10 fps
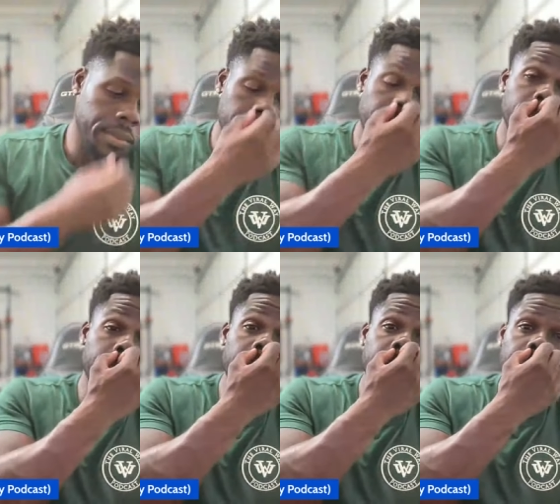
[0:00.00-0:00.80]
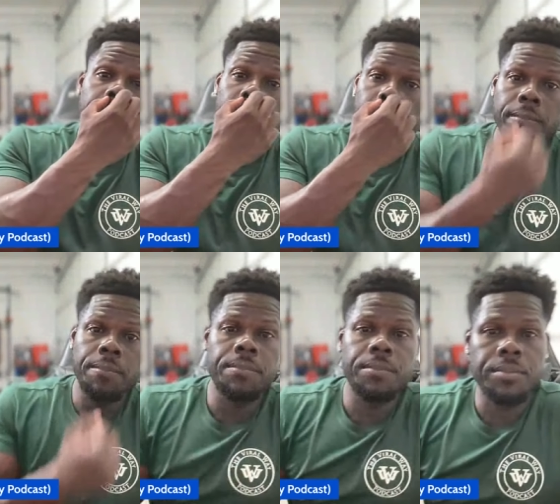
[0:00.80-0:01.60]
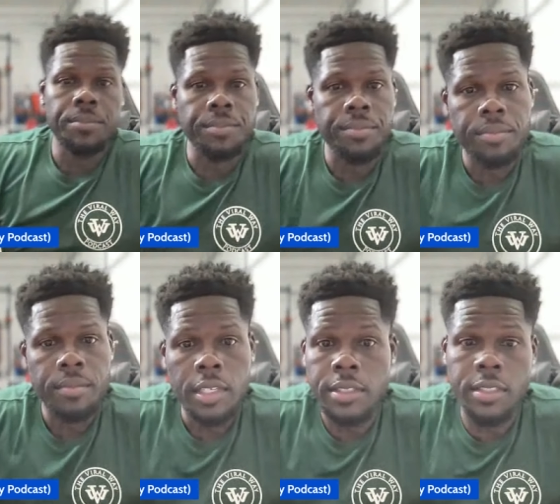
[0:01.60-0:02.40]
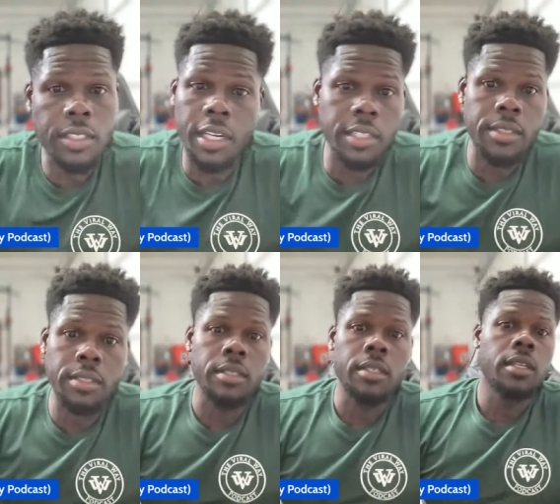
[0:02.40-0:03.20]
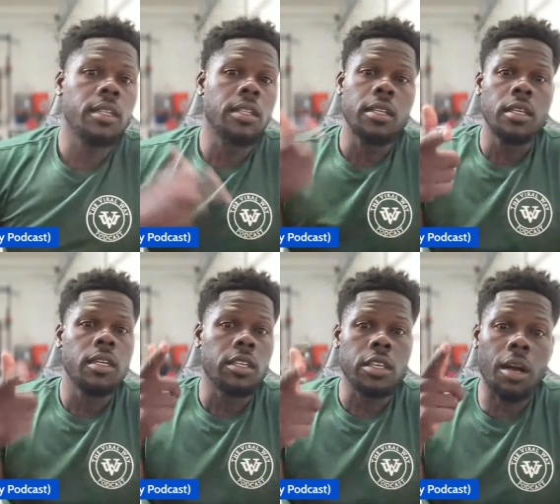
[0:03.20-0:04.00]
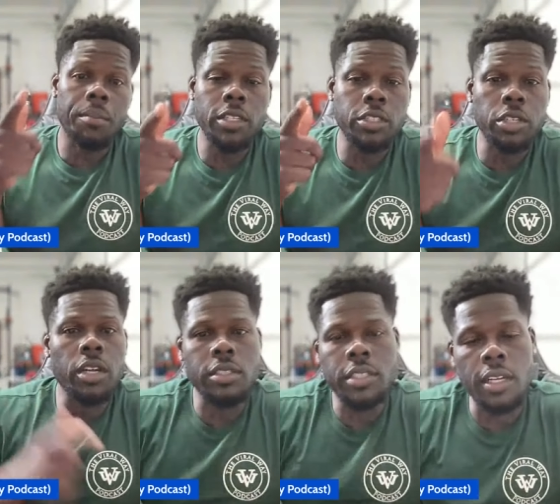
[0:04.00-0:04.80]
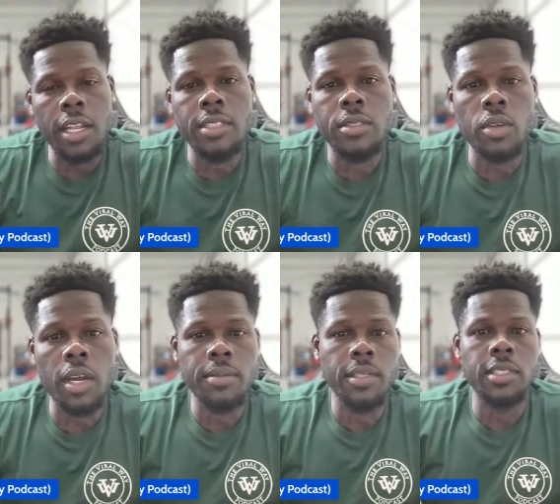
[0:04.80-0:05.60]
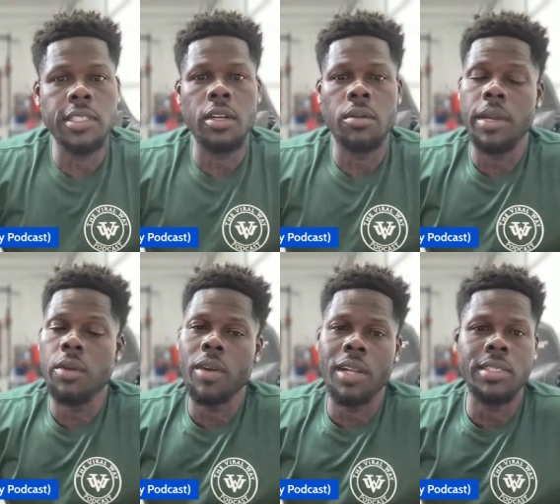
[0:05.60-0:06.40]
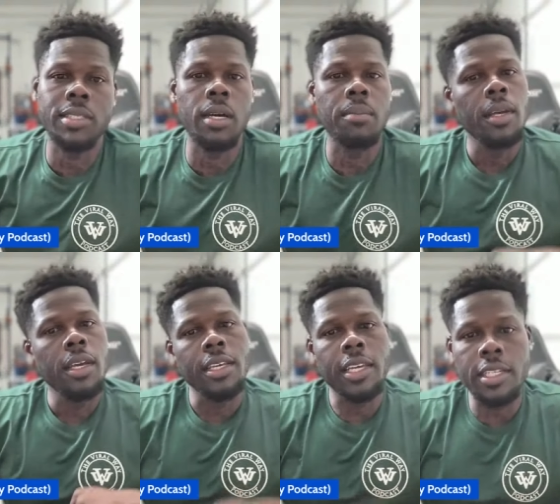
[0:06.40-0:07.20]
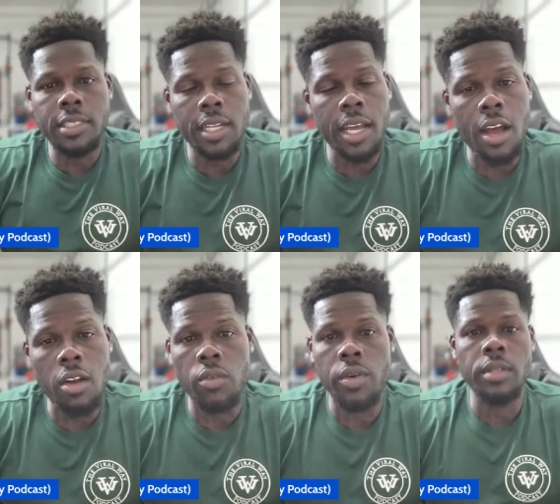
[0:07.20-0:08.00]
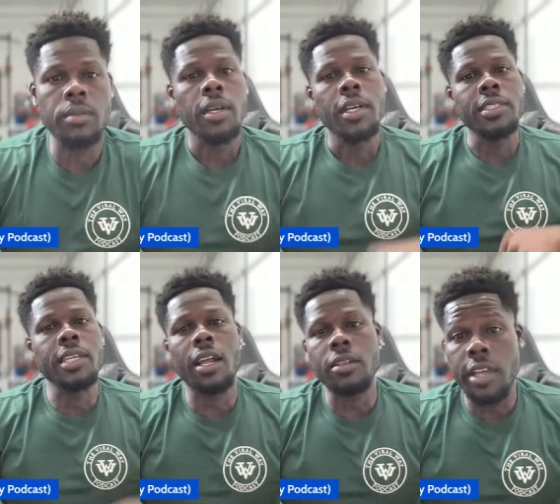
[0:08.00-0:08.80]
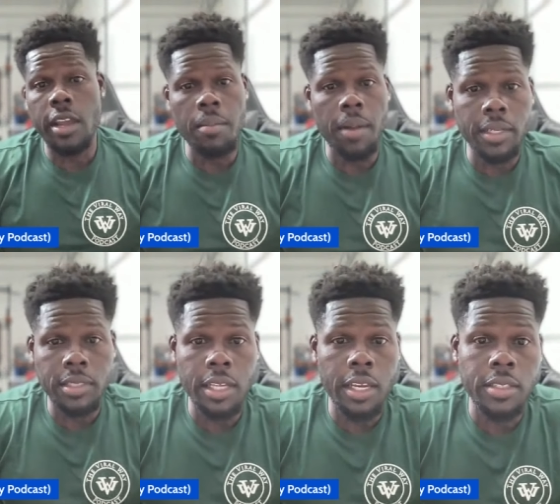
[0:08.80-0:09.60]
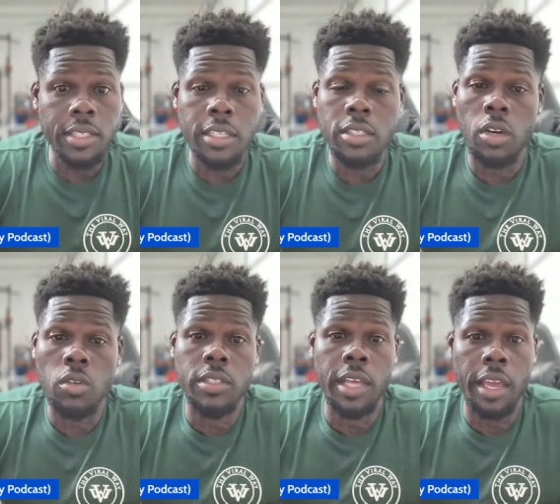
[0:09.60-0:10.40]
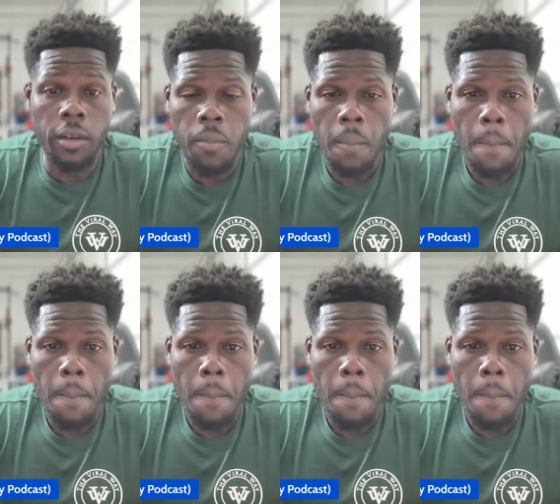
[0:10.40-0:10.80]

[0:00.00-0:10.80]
It's disgusting, man. It's disgusting. Y'all make sure y'all share, like, subscribe to the channel, man. Run us up. Get us in the algorithm. Shout out to everybody staying ten toes down.